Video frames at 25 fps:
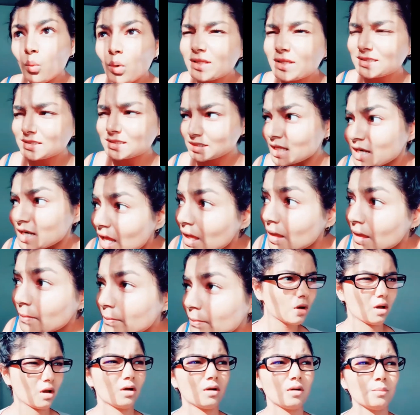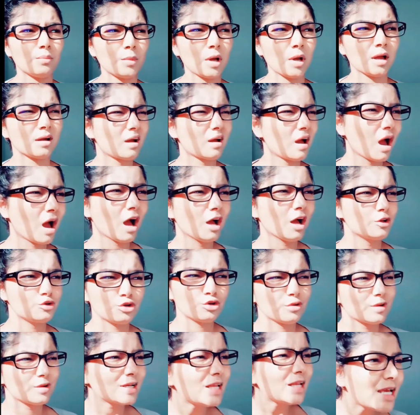what's the name? Oh my god, you're
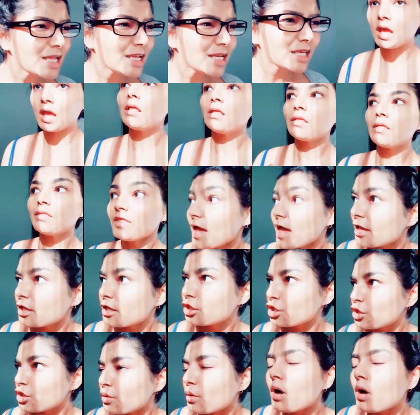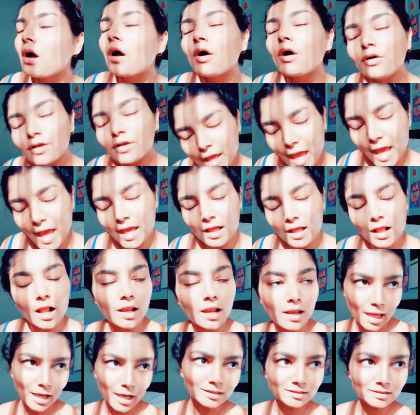an idiot. Thank you. Okay,
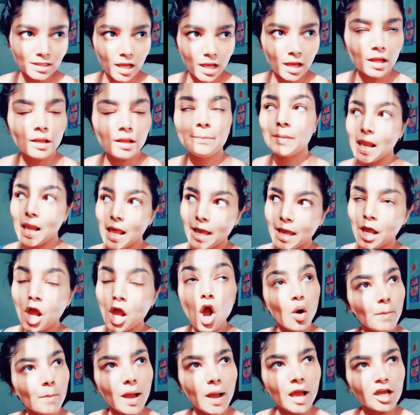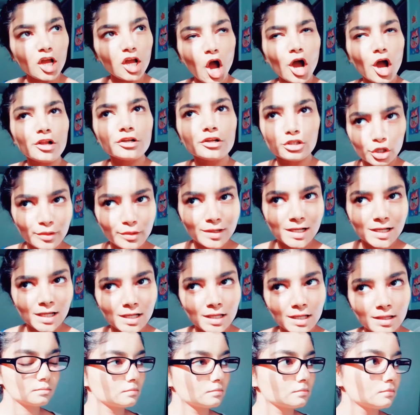Alexa, play Oh My God, You're an
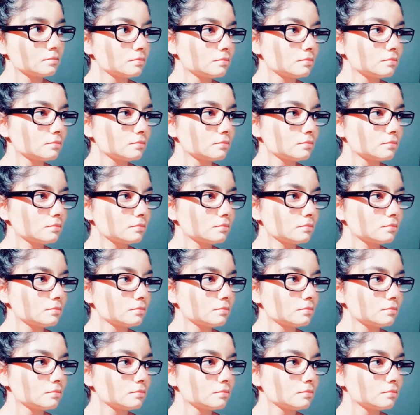Idiot.